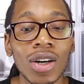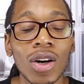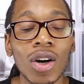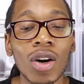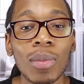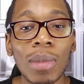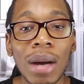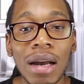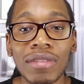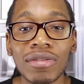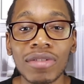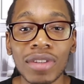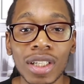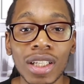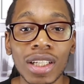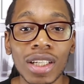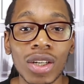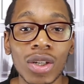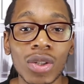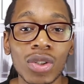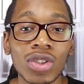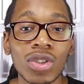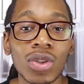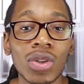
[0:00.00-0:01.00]
on my
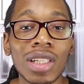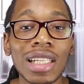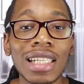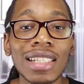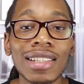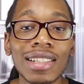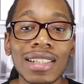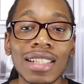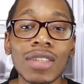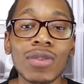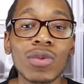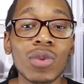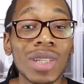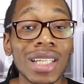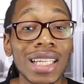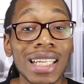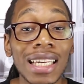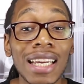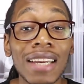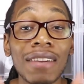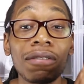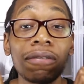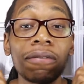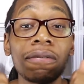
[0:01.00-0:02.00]
video, so let's see if we can
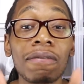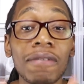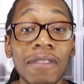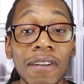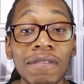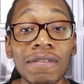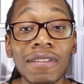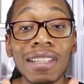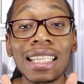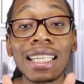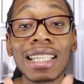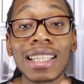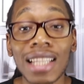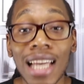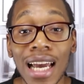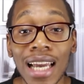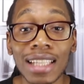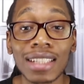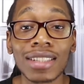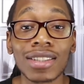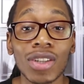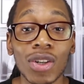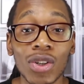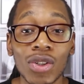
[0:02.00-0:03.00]
get 50
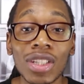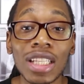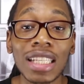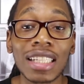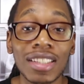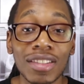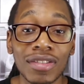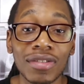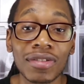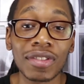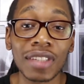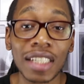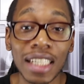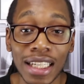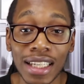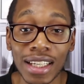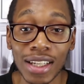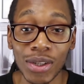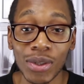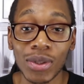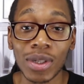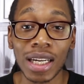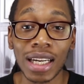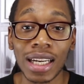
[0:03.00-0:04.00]
likes on this
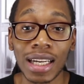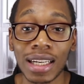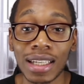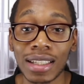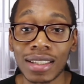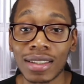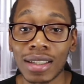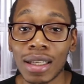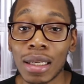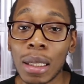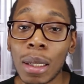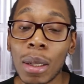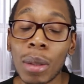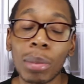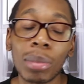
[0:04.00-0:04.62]
video, guys.